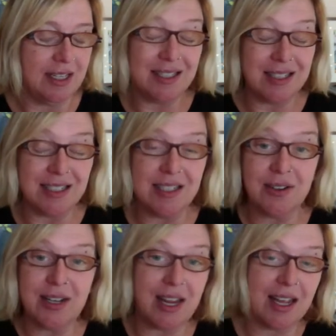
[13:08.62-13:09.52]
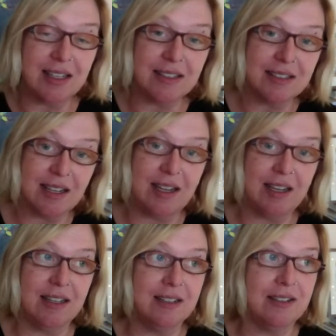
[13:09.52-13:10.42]
This is going to end,
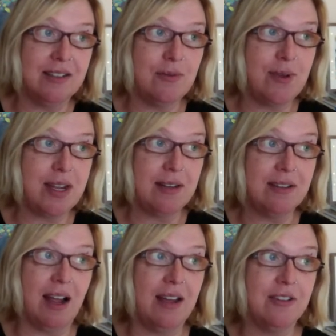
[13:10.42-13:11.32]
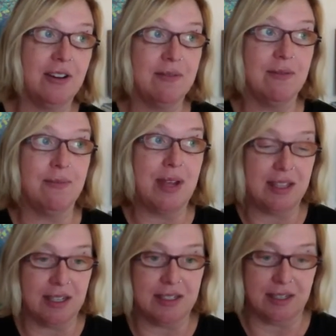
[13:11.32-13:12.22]
and we can either make
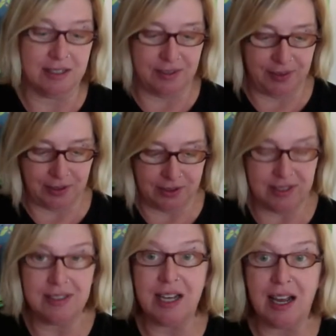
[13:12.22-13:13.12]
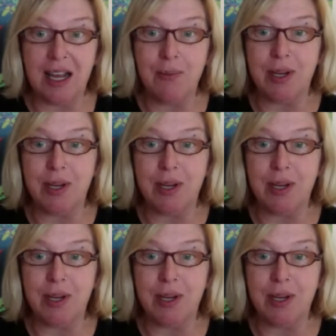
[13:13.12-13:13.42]
this a difficult time.